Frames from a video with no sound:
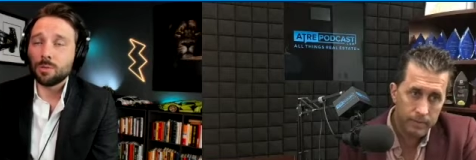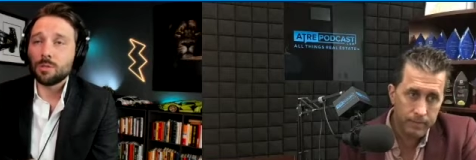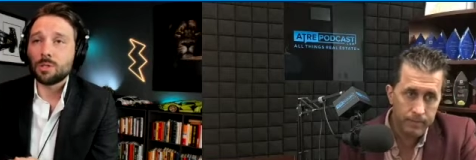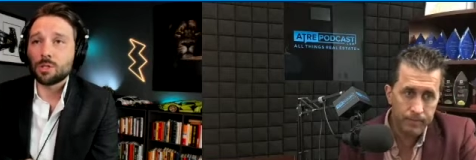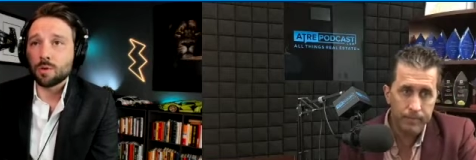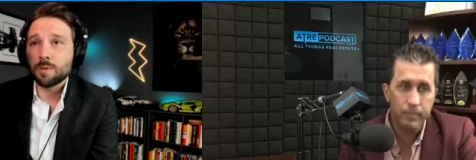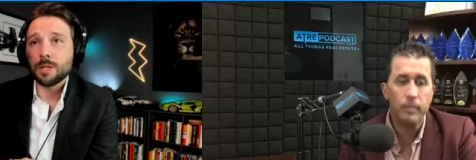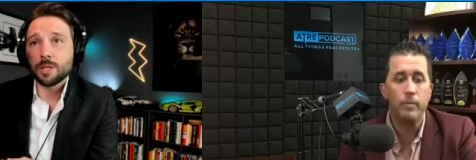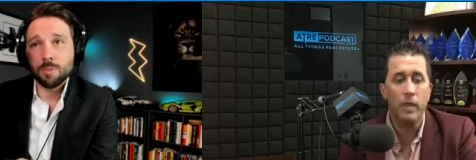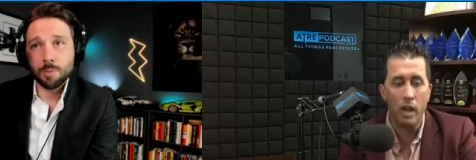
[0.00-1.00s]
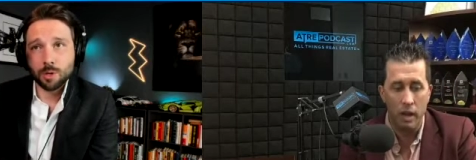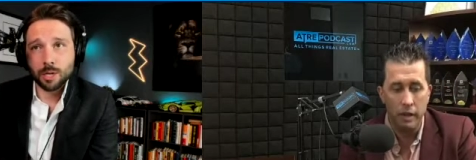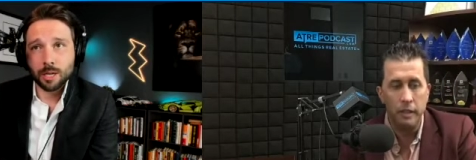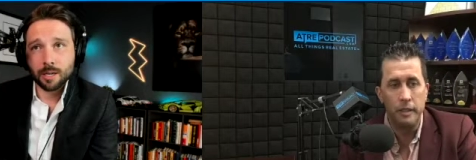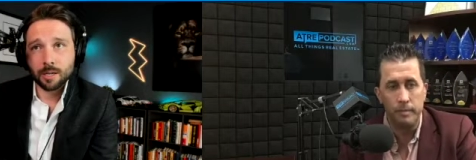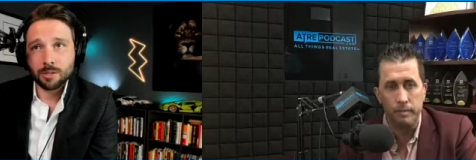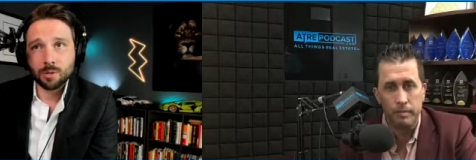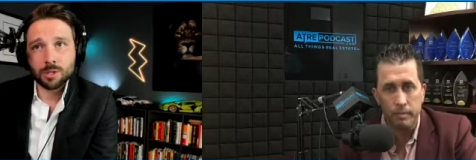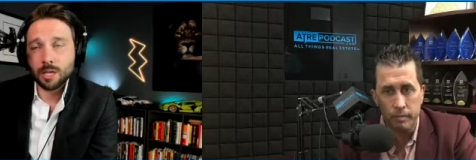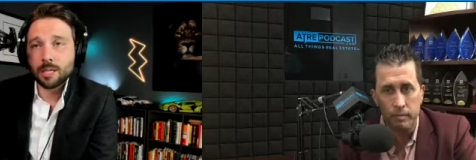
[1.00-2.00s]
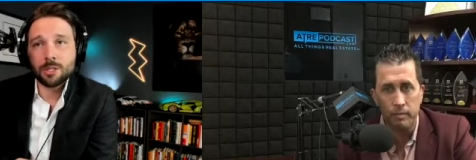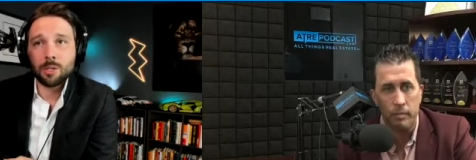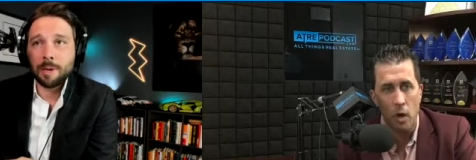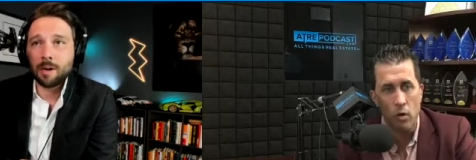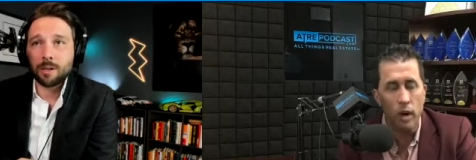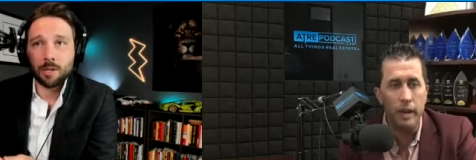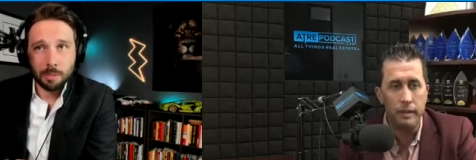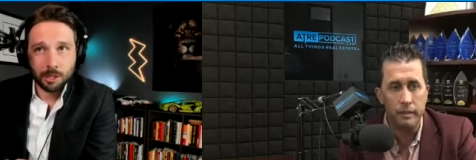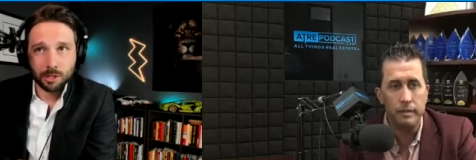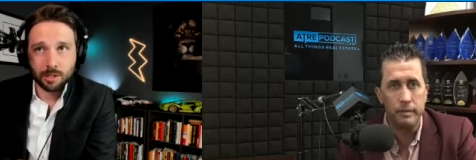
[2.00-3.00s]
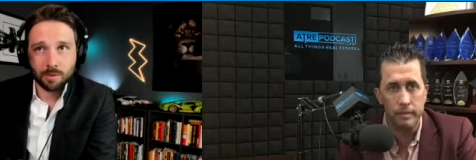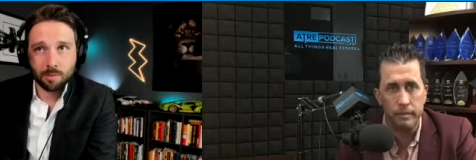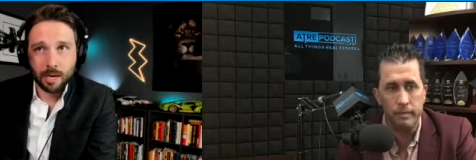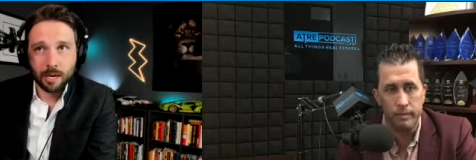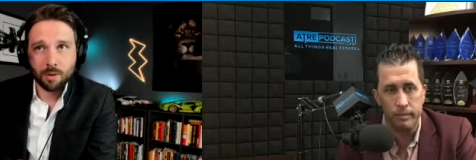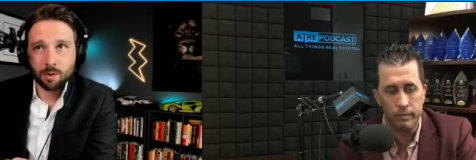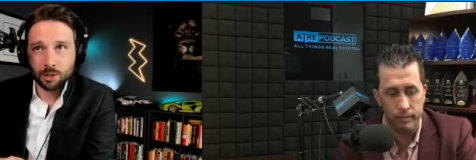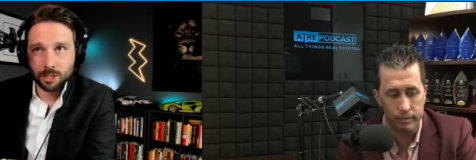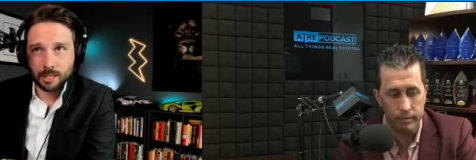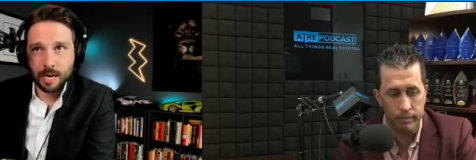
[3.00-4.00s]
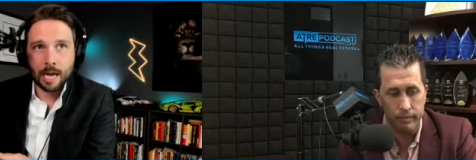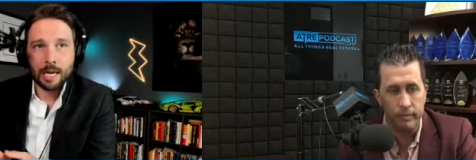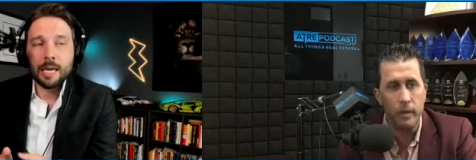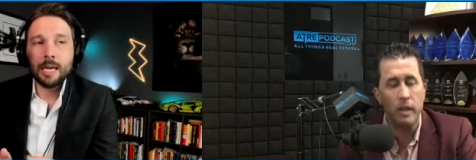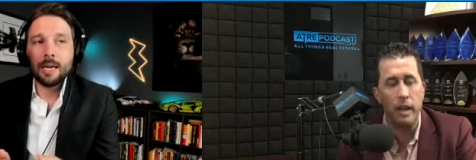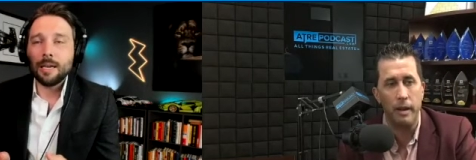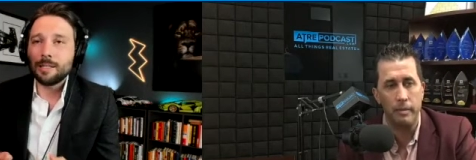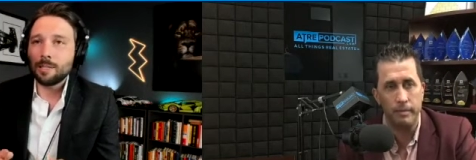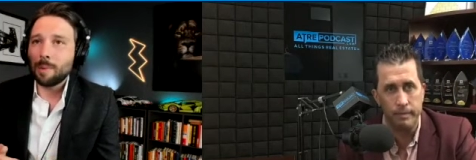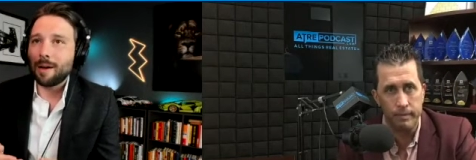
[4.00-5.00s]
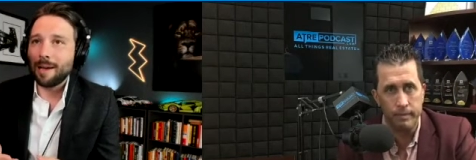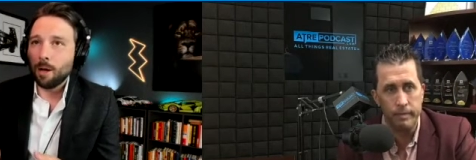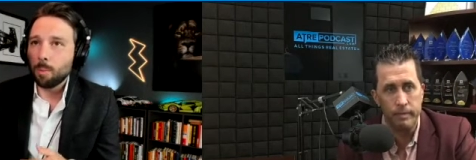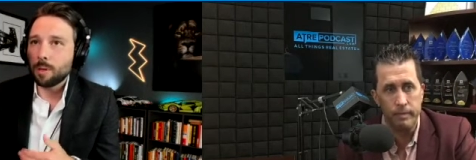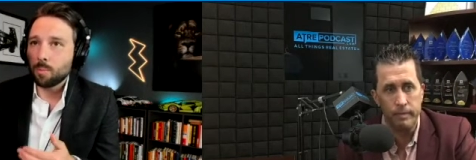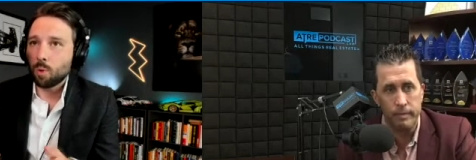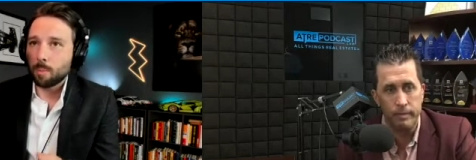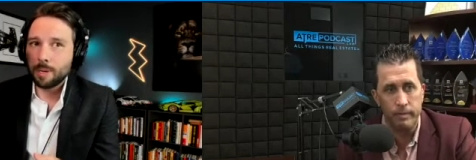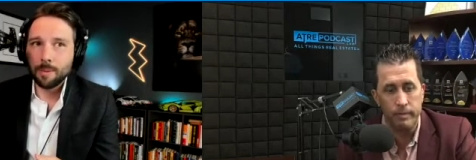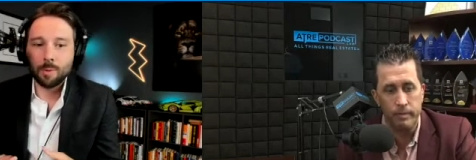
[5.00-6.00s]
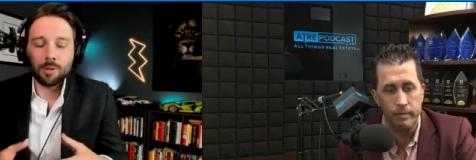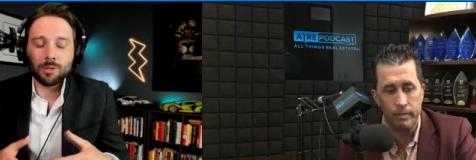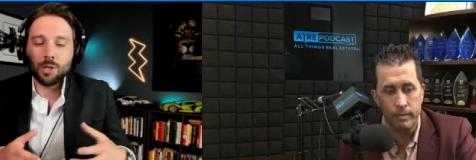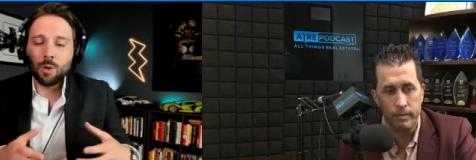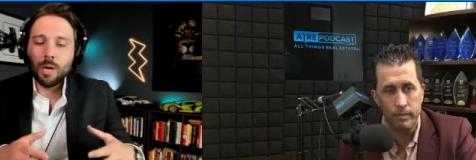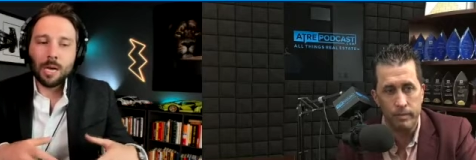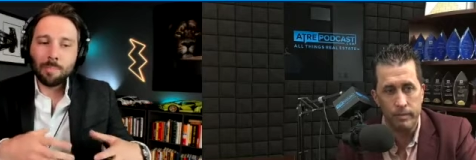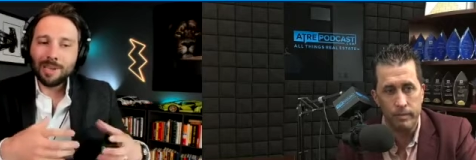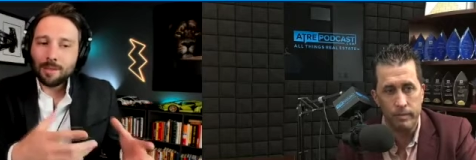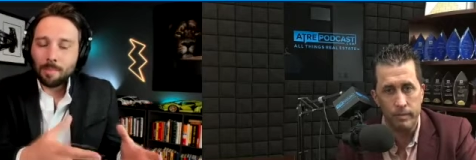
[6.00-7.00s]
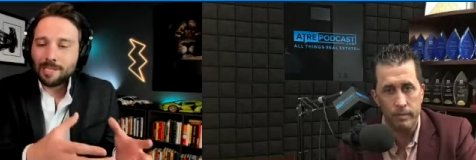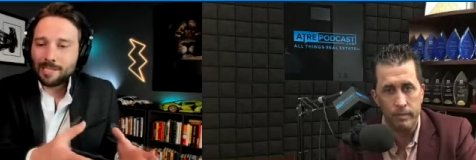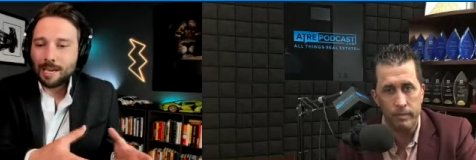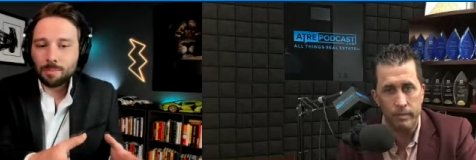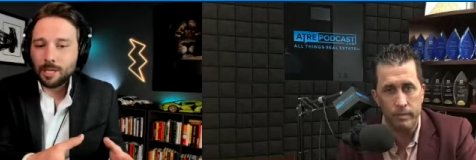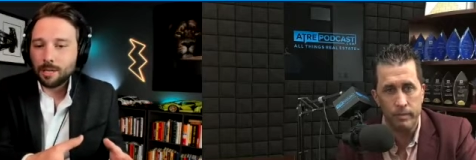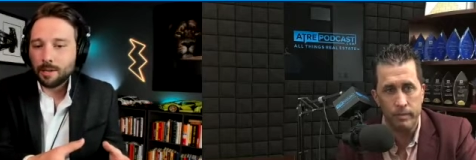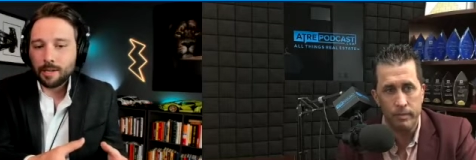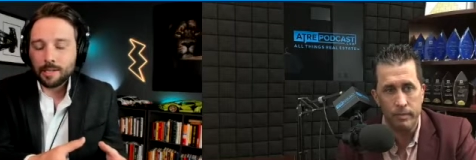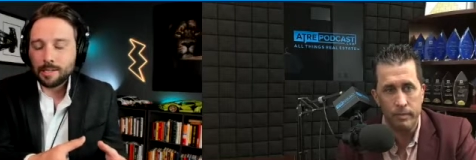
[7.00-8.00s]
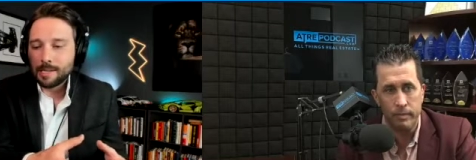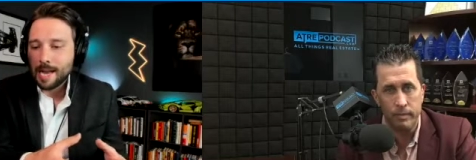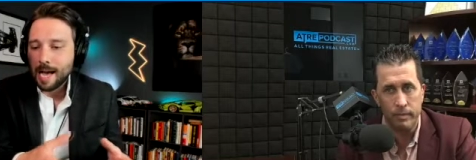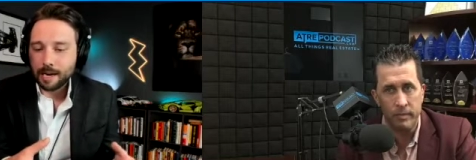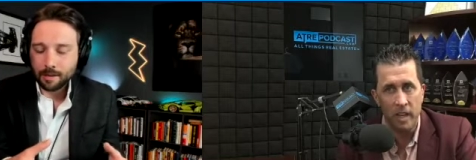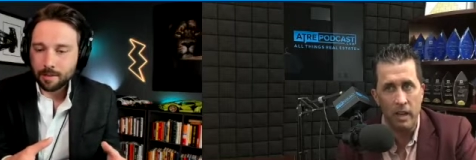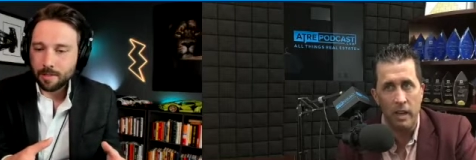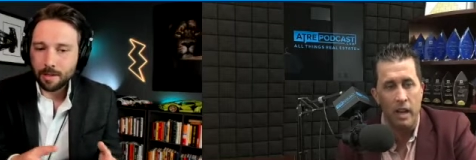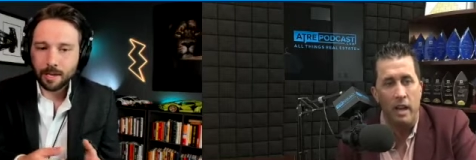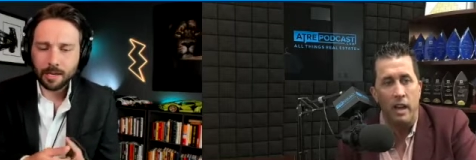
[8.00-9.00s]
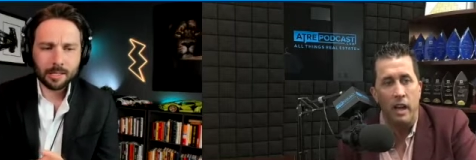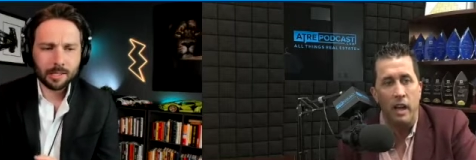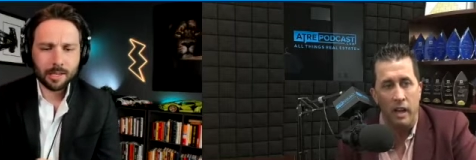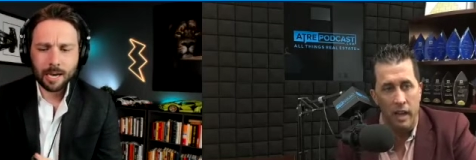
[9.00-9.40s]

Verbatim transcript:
Speaker 1: serving the community so it's not just about commission, right? Or GCI. It's about helping more people. So being the best kept secret is not a good thing. It's a,